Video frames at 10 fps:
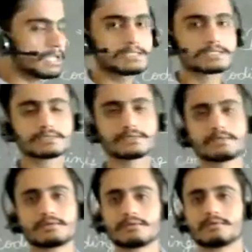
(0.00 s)

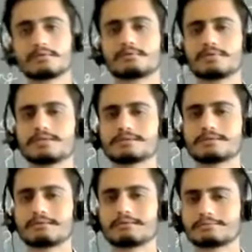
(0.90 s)
means there
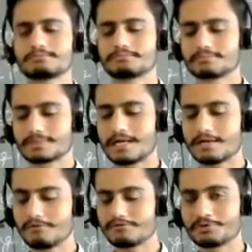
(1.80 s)
is
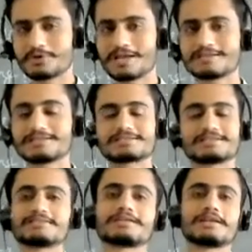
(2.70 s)
kind of you can
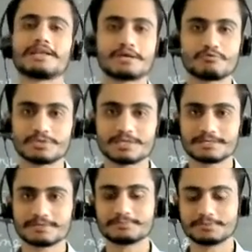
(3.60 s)
just interrelate with
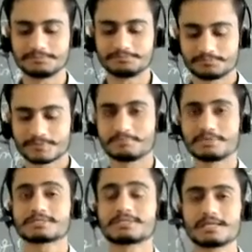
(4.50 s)
the
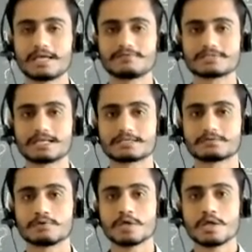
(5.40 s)
personal life is
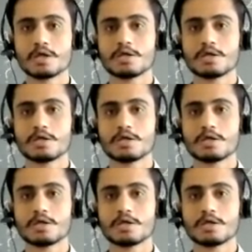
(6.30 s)
also.